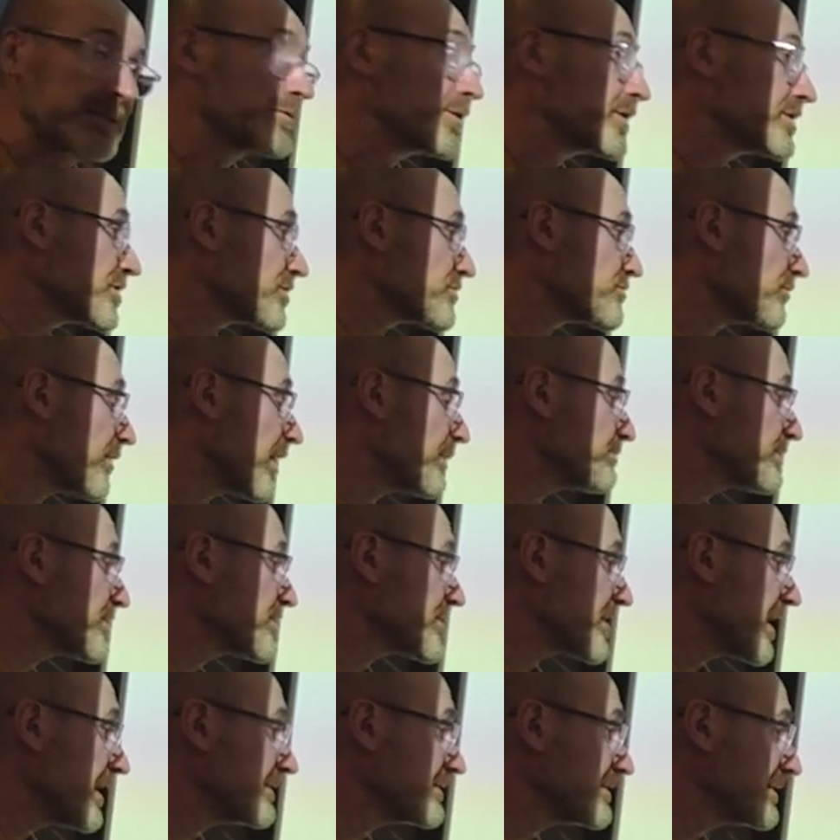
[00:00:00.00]
which is
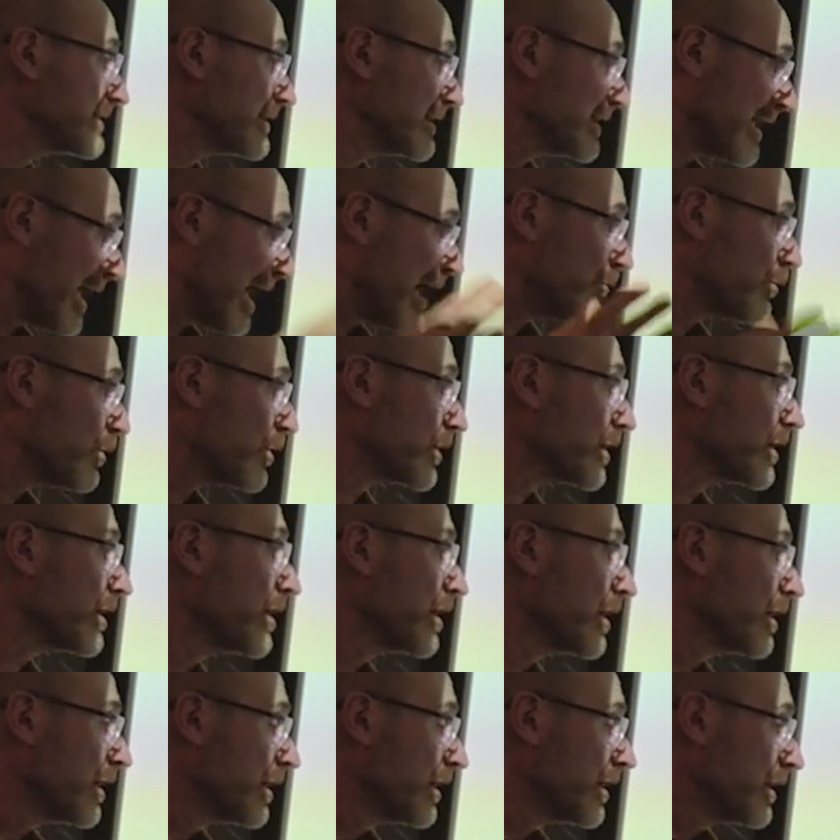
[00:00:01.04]
represented in our
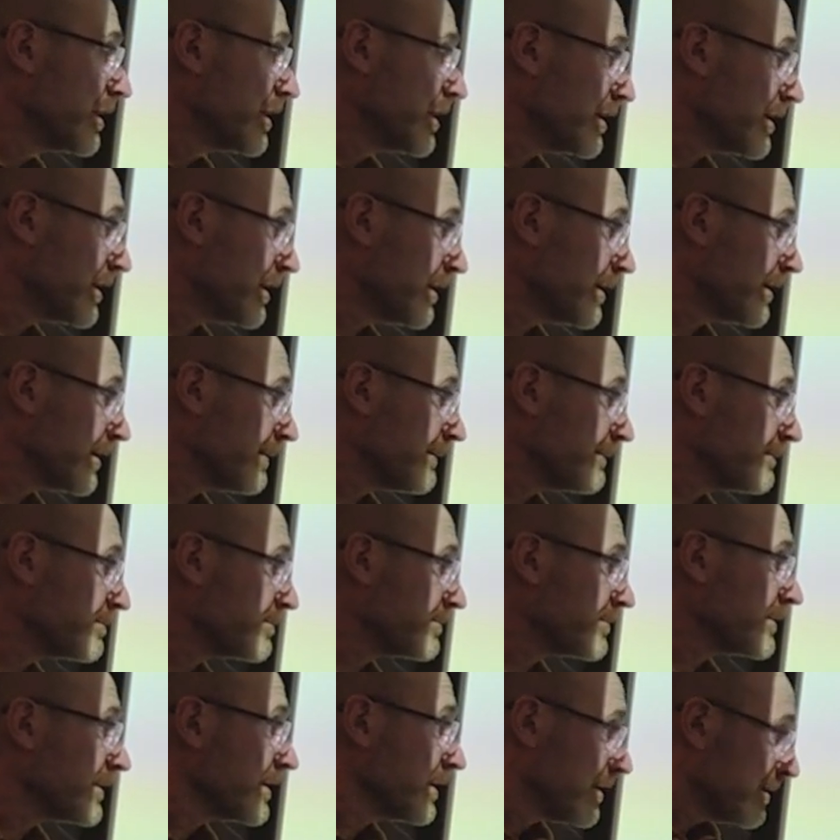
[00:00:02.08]
um,
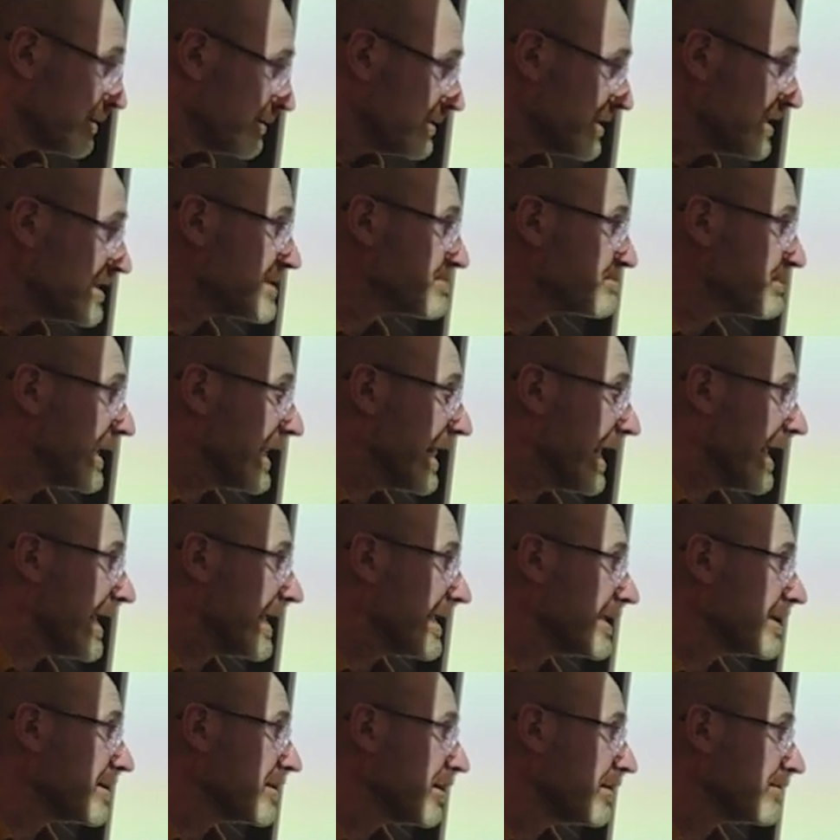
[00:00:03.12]

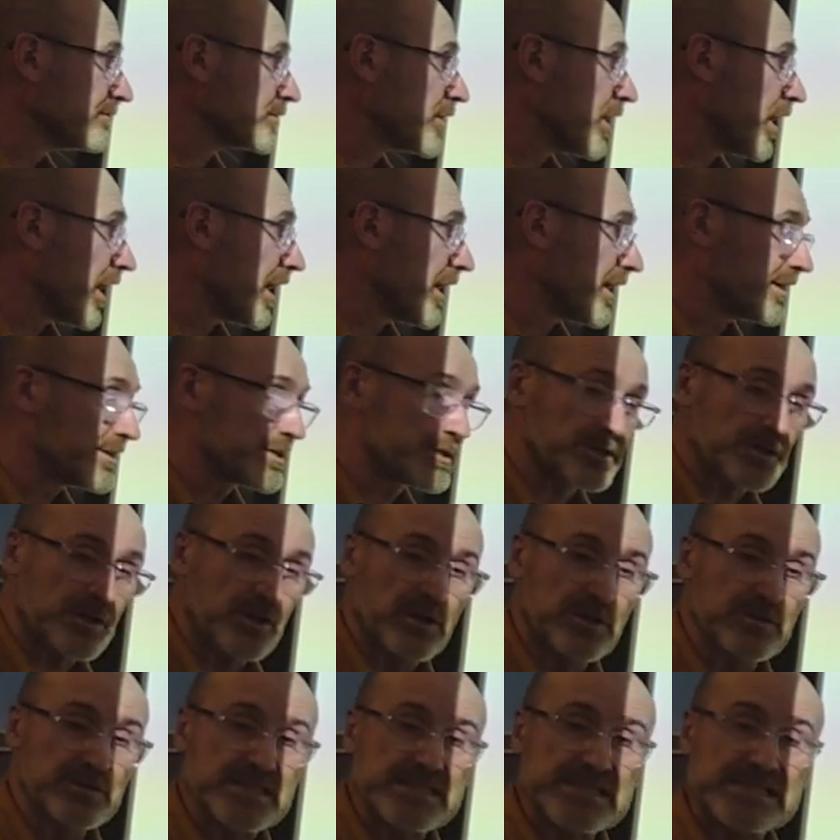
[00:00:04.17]
display of cars
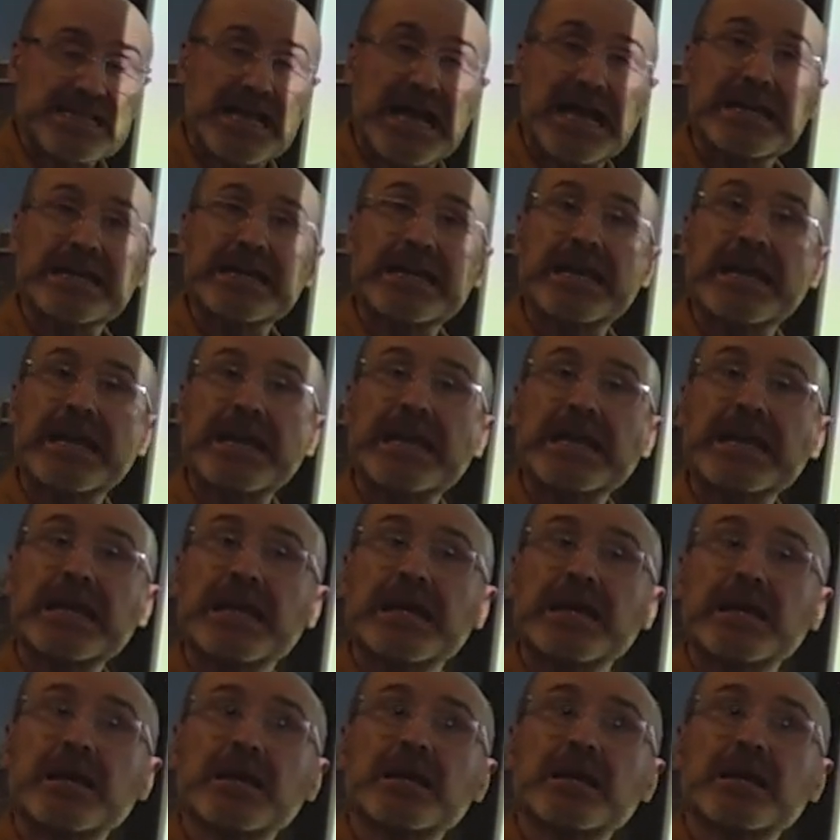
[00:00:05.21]
on Sunday,